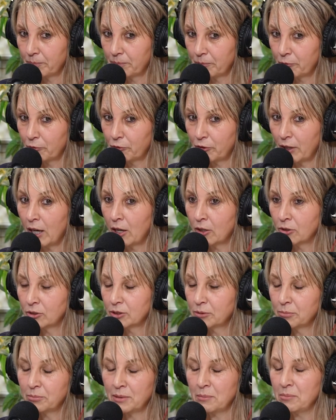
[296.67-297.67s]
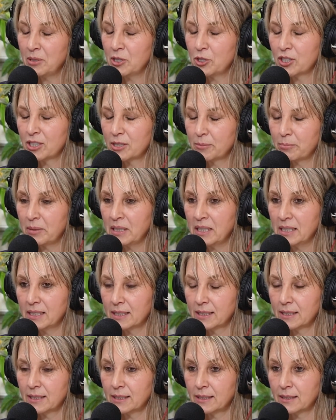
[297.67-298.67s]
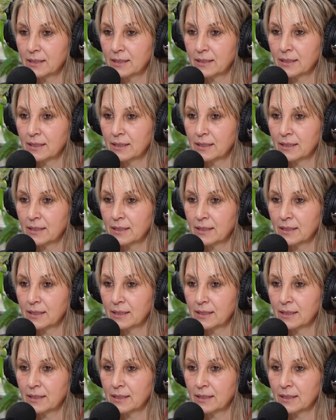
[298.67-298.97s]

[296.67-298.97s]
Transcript: found, maybe just pieces.